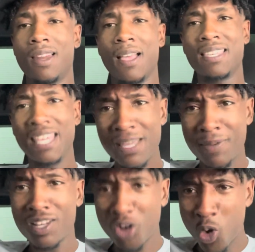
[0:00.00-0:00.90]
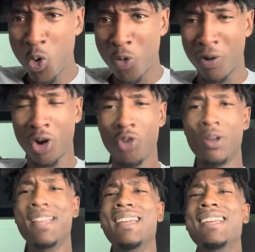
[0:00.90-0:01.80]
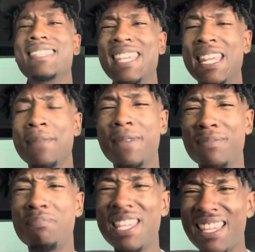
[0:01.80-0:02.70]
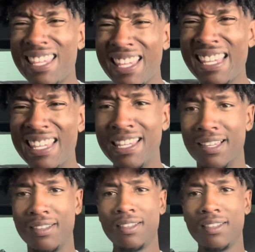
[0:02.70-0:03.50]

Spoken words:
Keep it cool, bro. Keep it pee.